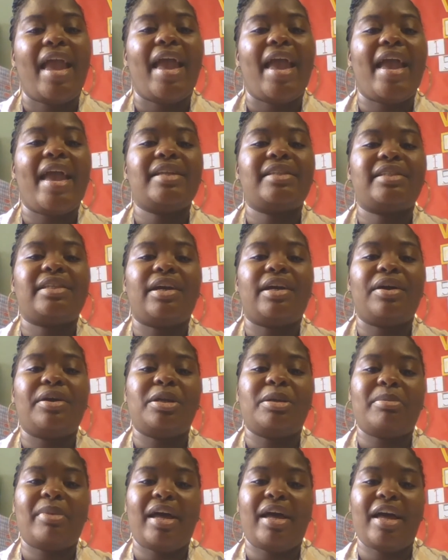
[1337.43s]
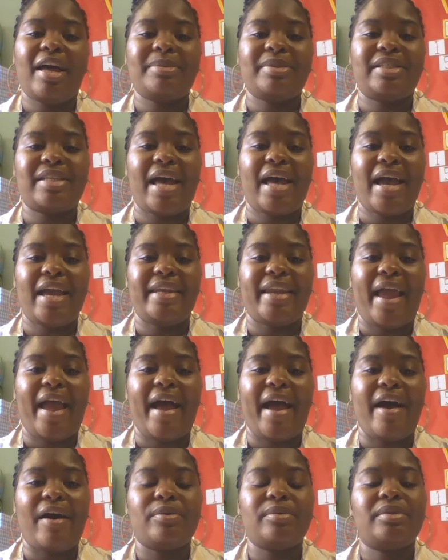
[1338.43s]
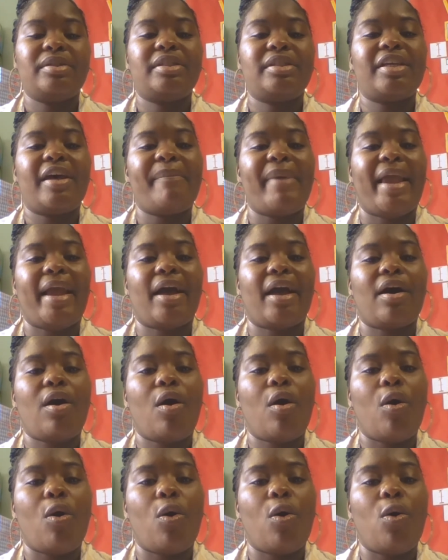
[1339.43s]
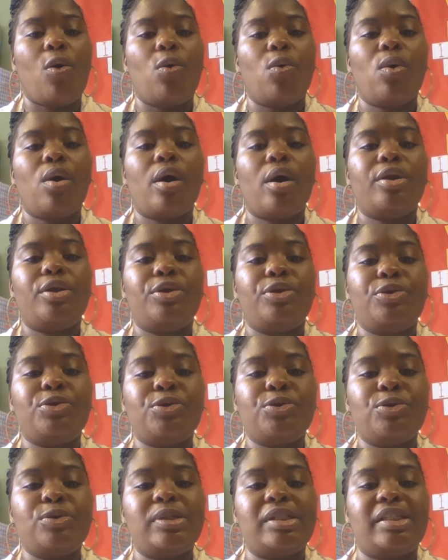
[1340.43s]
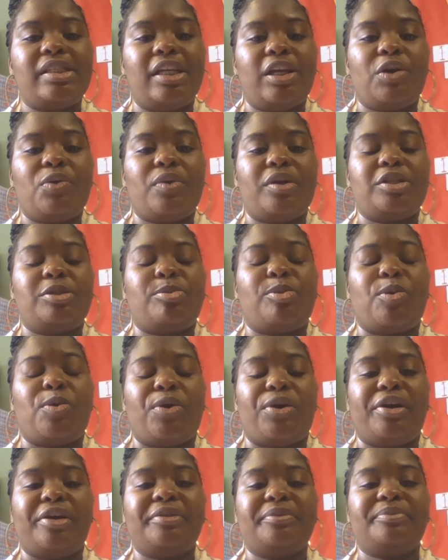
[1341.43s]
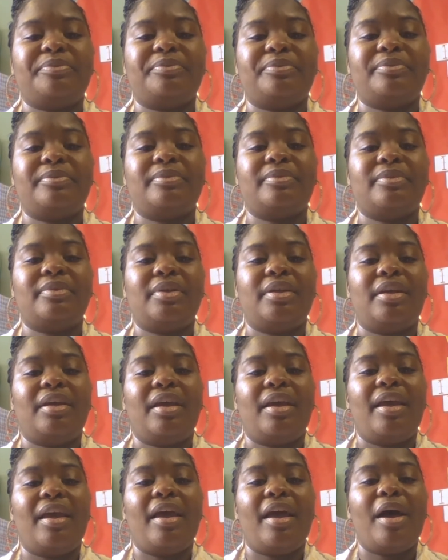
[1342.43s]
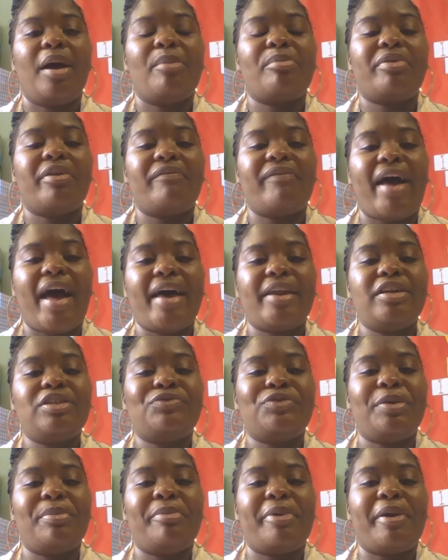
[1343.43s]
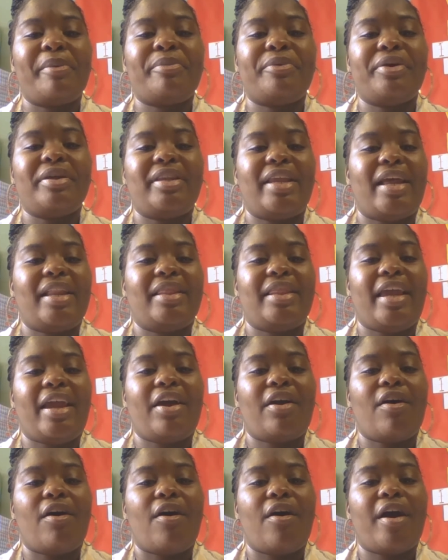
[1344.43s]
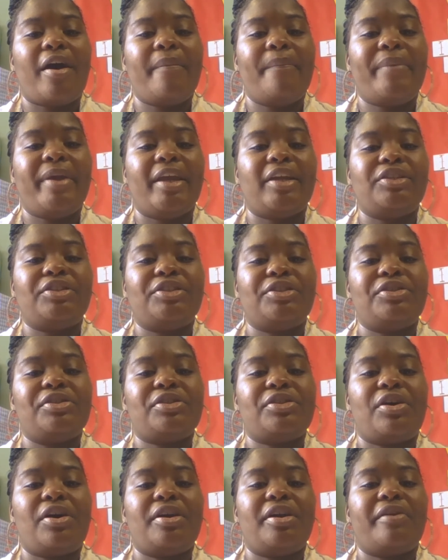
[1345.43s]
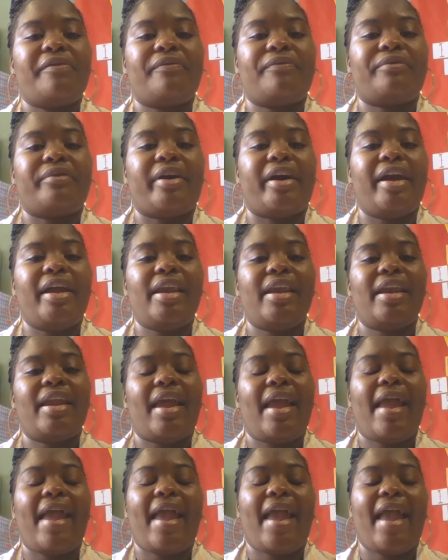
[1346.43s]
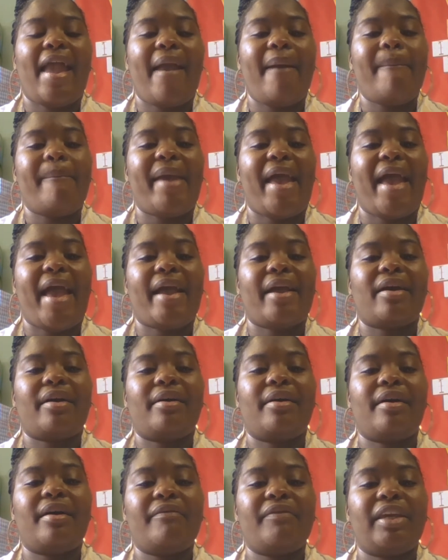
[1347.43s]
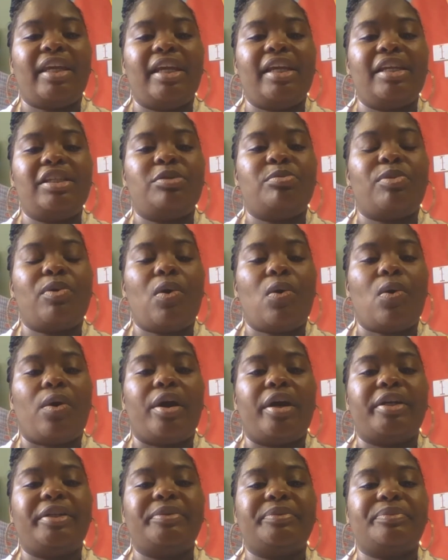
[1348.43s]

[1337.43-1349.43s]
and turn them upside down to make a whole new sequence board. Providers, remember that there are pictures on the front and back of each board.